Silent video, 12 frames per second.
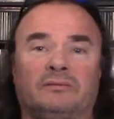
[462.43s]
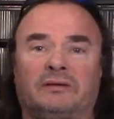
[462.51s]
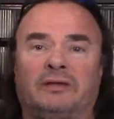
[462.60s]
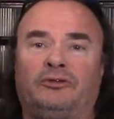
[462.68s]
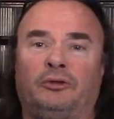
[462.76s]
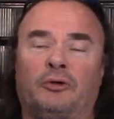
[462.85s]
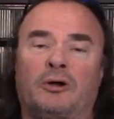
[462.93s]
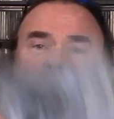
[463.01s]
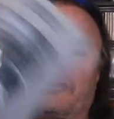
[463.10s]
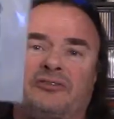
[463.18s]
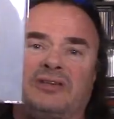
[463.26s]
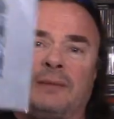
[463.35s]
Continuing on
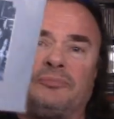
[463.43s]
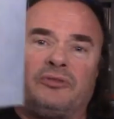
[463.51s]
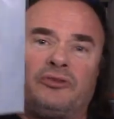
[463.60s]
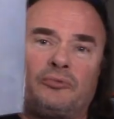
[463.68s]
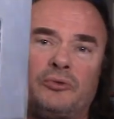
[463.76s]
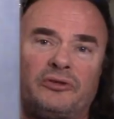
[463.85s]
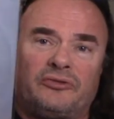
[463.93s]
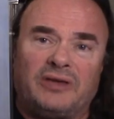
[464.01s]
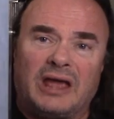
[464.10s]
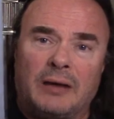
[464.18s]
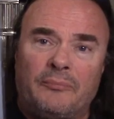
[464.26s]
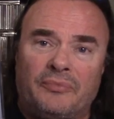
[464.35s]
with step, this was
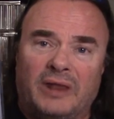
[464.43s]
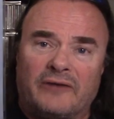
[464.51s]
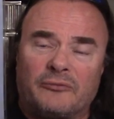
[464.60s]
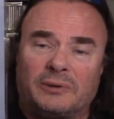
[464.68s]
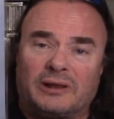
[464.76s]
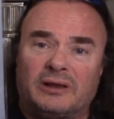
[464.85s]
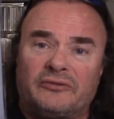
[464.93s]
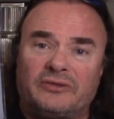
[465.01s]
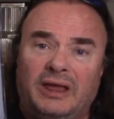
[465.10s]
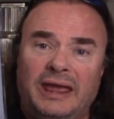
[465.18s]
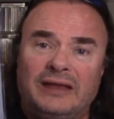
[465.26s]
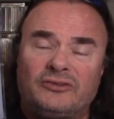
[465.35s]
the album that everybody loves
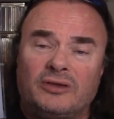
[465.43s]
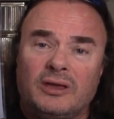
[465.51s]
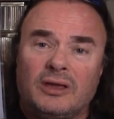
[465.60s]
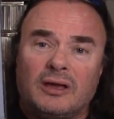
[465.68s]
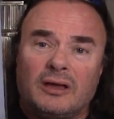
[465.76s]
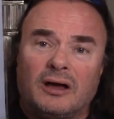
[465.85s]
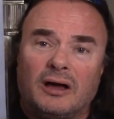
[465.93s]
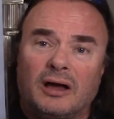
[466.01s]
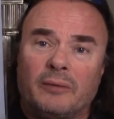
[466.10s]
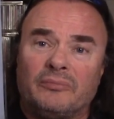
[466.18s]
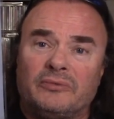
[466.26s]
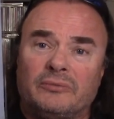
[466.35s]
to hate.
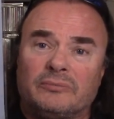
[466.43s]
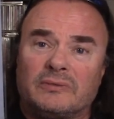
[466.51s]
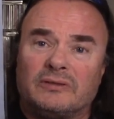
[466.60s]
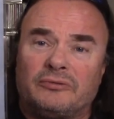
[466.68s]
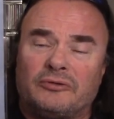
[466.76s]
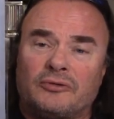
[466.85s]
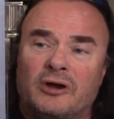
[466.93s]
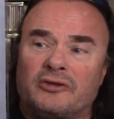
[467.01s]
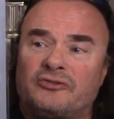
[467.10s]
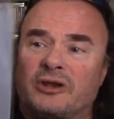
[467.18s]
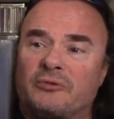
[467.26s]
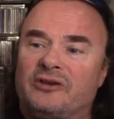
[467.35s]
Um,
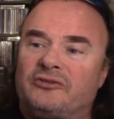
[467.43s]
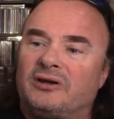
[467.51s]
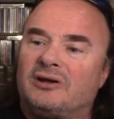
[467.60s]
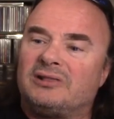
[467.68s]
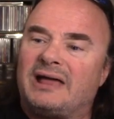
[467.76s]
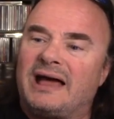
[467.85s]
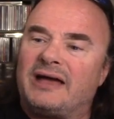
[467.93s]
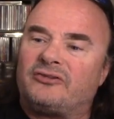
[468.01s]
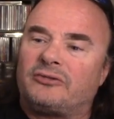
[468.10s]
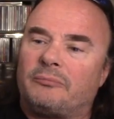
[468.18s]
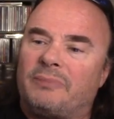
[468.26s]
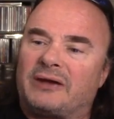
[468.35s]
songs Generation
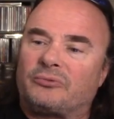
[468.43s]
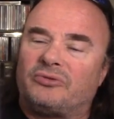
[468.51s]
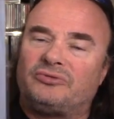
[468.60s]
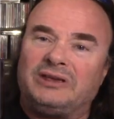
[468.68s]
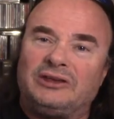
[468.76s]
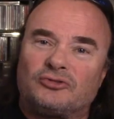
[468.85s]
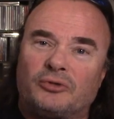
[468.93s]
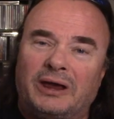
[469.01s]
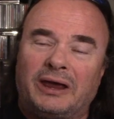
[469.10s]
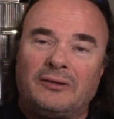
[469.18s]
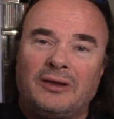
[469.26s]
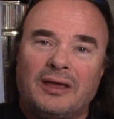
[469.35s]
Clash, back with D
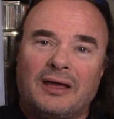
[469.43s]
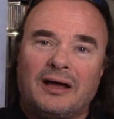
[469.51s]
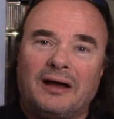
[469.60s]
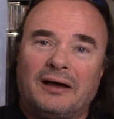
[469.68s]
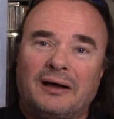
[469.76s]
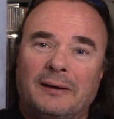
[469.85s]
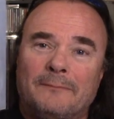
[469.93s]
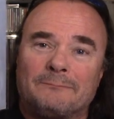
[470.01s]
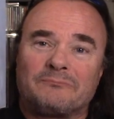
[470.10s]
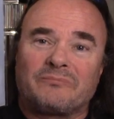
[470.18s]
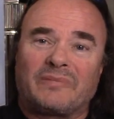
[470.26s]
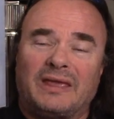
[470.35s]
Train.
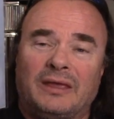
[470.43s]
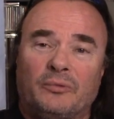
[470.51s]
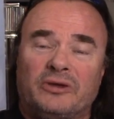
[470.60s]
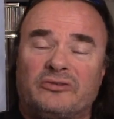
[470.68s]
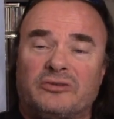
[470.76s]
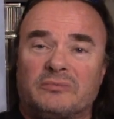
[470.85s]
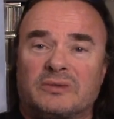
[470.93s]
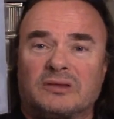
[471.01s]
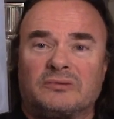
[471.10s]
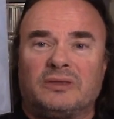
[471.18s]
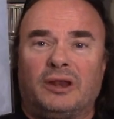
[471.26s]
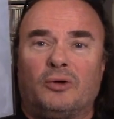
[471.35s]
Um, it was,
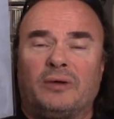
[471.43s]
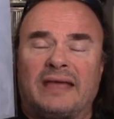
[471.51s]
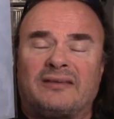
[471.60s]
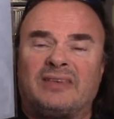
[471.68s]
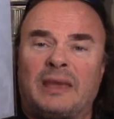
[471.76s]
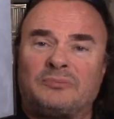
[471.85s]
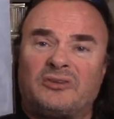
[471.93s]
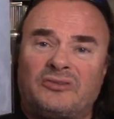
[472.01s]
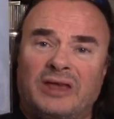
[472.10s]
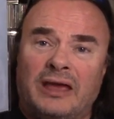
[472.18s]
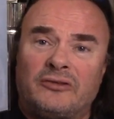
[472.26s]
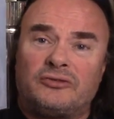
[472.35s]
you know, Accept
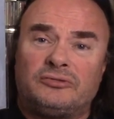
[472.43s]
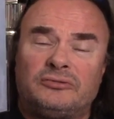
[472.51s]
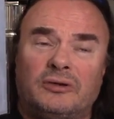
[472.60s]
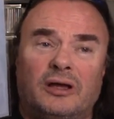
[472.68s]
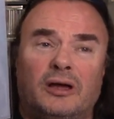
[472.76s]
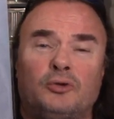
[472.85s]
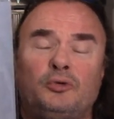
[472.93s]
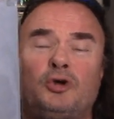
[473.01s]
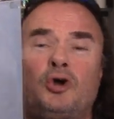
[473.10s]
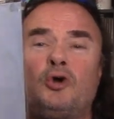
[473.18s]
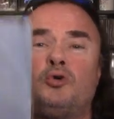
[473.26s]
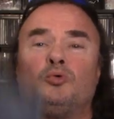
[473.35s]
Sans uh,
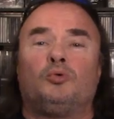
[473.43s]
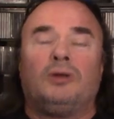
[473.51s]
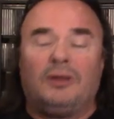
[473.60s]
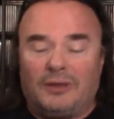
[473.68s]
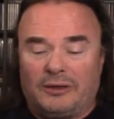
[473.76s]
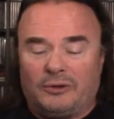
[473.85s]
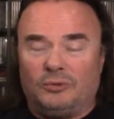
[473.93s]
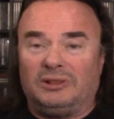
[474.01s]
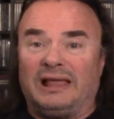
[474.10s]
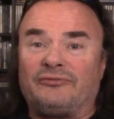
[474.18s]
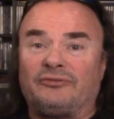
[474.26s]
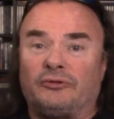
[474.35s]
Udo, who, who
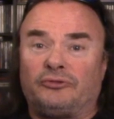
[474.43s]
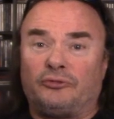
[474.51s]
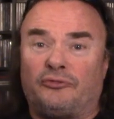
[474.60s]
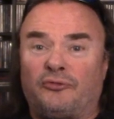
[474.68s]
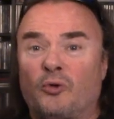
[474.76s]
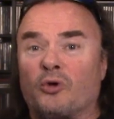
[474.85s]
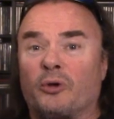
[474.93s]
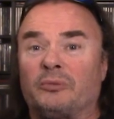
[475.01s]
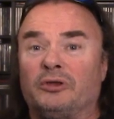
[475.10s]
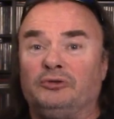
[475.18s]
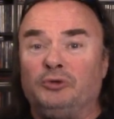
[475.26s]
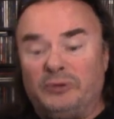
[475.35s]
left to, to
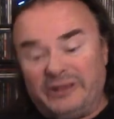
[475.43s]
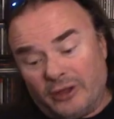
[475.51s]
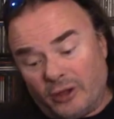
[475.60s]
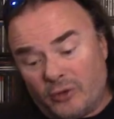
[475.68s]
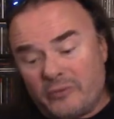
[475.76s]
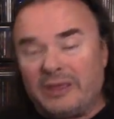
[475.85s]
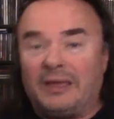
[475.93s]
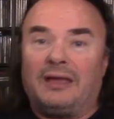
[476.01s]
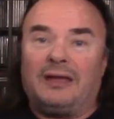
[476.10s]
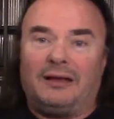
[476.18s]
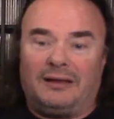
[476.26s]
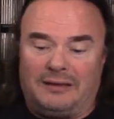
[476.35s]
form UDO.
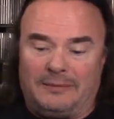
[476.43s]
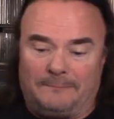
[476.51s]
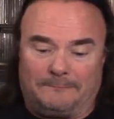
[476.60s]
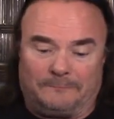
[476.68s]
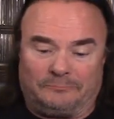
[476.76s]
Um,